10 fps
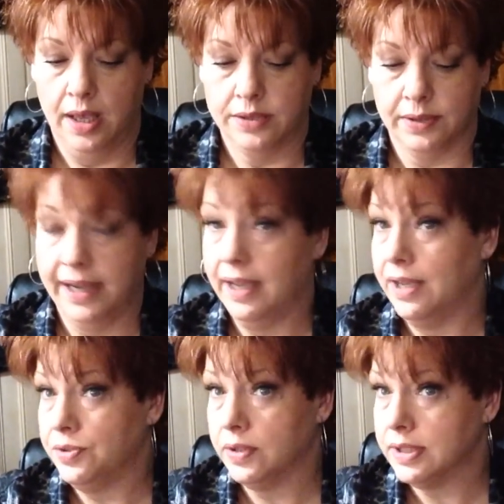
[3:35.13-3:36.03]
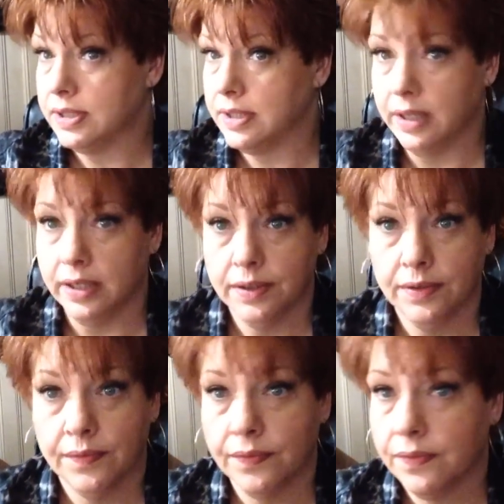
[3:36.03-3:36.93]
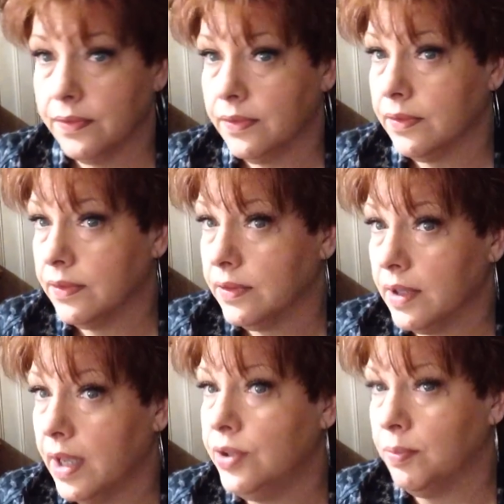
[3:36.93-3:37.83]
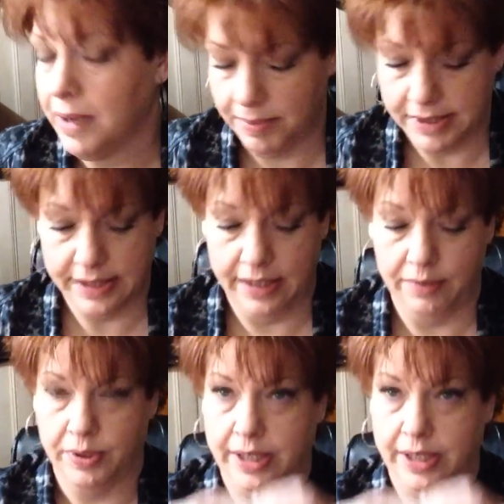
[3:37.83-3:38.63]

So as you can see, and you probably see it,